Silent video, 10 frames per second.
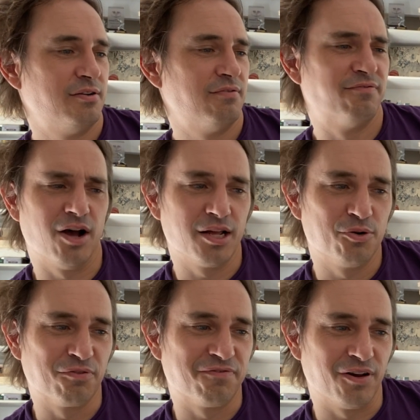Violet
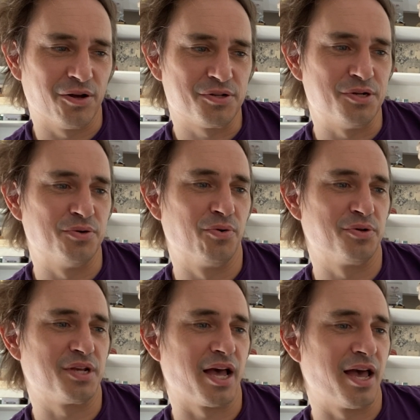Hook follows her
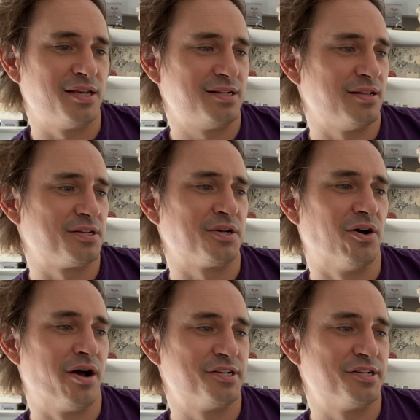daughter's gaze to the sky,